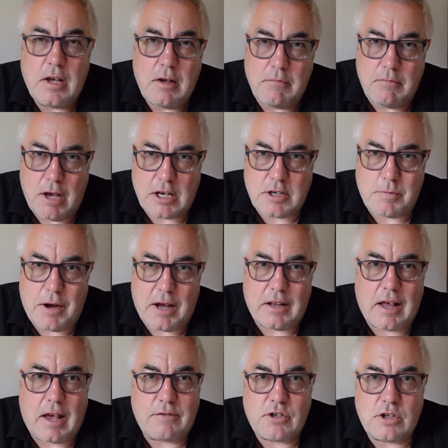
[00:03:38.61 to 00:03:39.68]
makes my
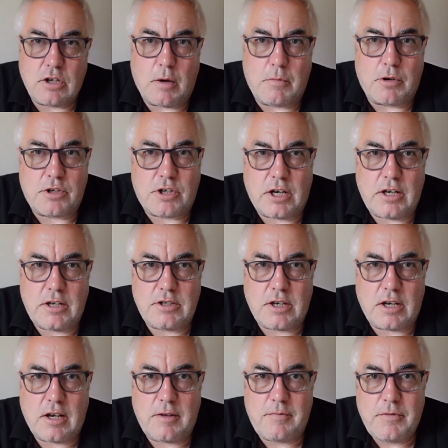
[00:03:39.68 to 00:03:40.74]
life so much
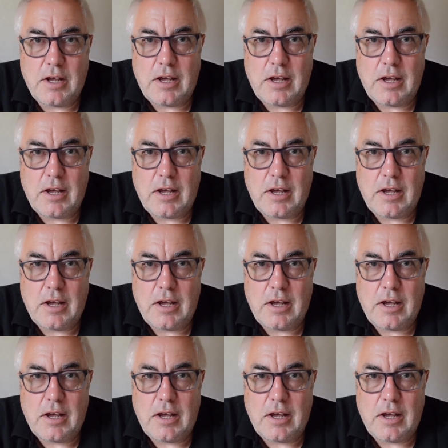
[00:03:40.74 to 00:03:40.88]
easier.